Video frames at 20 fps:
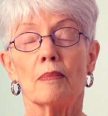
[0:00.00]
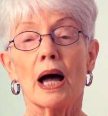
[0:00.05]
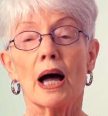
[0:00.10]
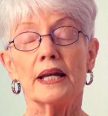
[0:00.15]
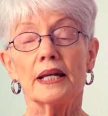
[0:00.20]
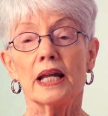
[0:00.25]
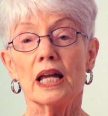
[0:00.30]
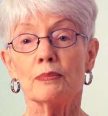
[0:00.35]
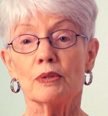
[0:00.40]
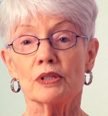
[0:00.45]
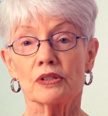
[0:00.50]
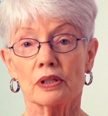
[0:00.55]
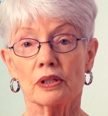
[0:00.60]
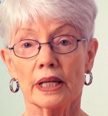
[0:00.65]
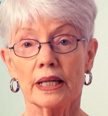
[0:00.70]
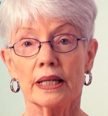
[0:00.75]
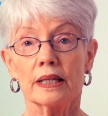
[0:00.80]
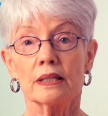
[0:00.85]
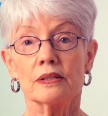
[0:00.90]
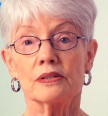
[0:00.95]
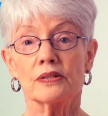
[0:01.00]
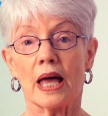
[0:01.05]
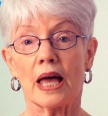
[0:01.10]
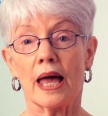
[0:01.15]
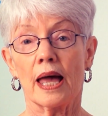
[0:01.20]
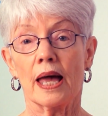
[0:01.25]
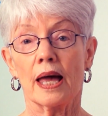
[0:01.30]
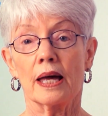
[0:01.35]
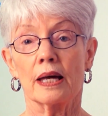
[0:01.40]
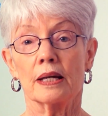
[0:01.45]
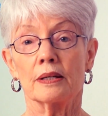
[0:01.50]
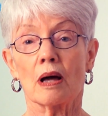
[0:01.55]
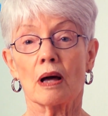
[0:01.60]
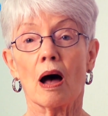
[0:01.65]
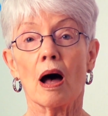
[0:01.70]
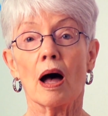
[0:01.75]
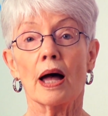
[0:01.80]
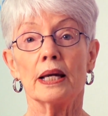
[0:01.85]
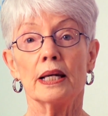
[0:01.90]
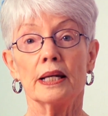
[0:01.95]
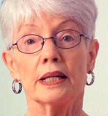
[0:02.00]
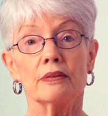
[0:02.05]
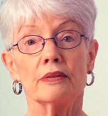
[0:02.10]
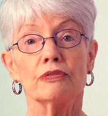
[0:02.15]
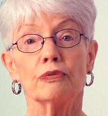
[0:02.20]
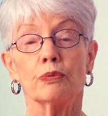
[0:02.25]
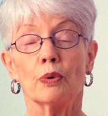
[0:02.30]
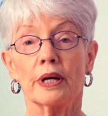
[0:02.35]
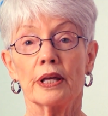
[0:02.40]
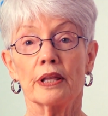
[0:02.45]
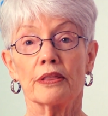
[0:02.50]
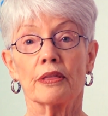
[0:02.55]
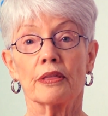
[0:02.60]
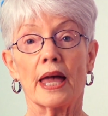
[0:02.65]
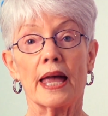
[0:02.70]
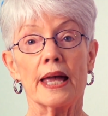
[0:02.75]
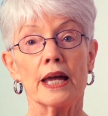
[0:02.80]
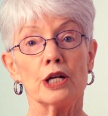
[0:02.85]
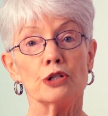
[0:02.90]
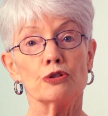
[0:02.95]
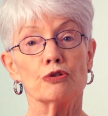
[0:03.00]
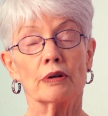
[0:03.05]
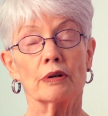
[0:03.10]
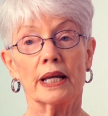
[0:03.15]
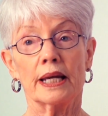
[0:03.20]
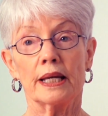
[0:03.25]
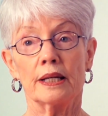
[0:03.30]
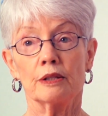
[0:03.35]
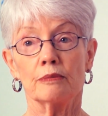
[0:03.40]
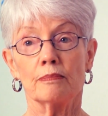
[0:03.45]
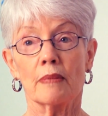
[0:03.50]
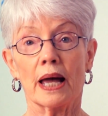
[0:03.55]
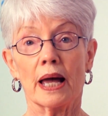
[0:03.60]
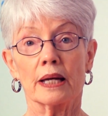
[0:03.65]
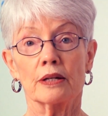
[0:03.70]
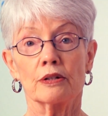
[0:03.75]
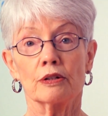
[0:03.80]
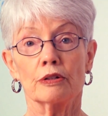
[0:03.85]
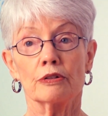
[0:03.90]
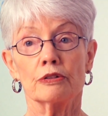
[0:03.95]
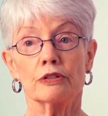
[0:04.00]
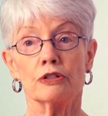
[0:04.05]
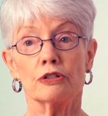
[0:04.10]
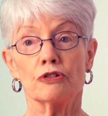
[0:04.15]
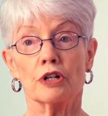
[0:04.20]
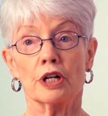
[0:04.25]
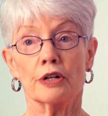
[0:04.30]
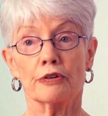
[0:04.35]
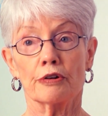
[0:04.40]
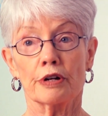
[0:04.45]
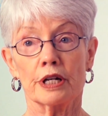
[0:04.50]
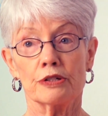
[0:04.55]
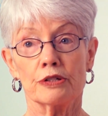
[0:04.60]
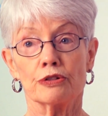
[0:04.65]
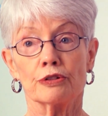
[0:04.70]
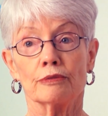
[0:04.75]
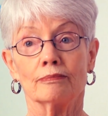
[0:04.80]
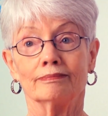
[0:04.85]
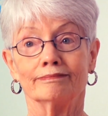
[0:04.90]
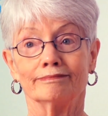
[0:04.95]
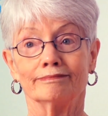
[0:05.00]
My name is Liz and I live with age-related macular degeneration.